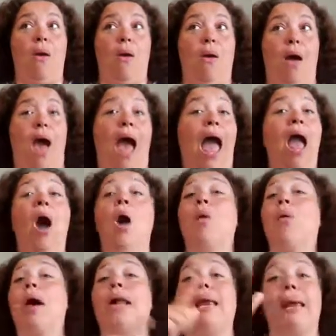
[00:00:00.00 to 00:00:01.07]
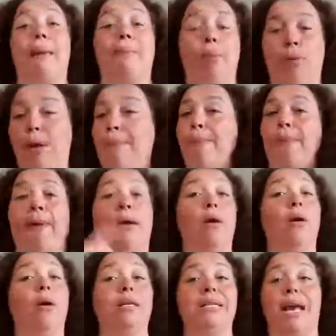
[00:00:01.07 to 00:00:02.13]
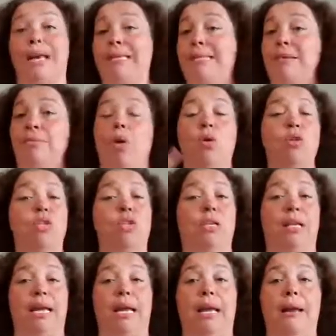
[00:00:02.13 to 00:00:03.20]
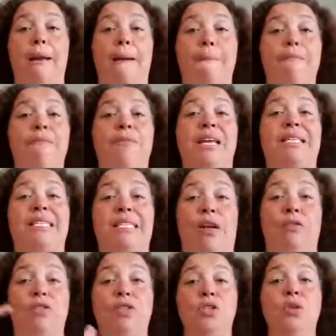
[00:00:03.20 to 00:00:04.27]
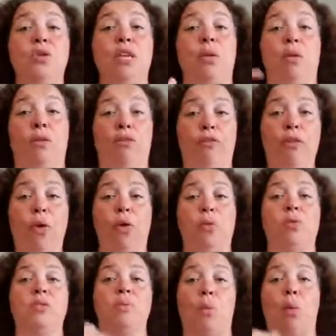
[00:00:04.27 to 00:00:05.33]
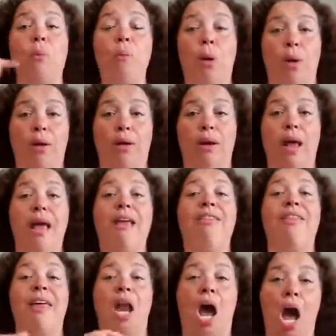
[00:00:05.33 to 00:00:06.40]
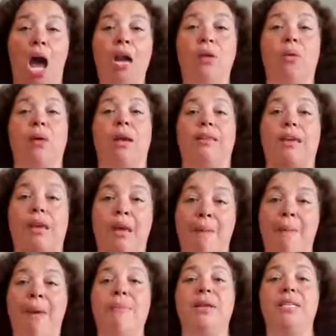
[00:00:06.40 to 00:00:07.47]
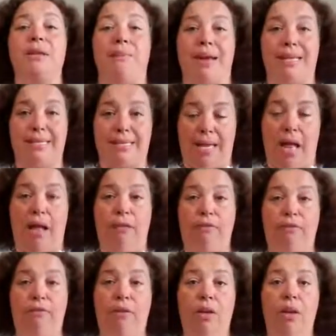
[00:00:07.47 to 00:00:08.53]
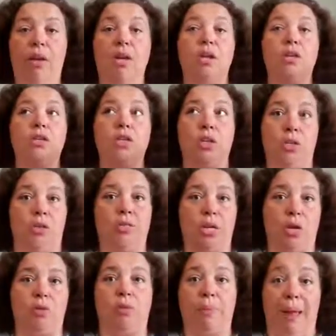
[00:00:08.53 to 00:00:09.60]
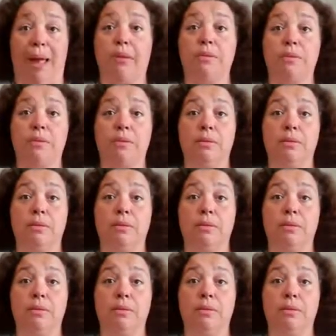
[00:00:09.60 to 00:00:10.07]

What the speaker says: I already pre-prioritized emotionally that self-soothing with food was more important than honoring the commitment to myself to lose 100 pounds.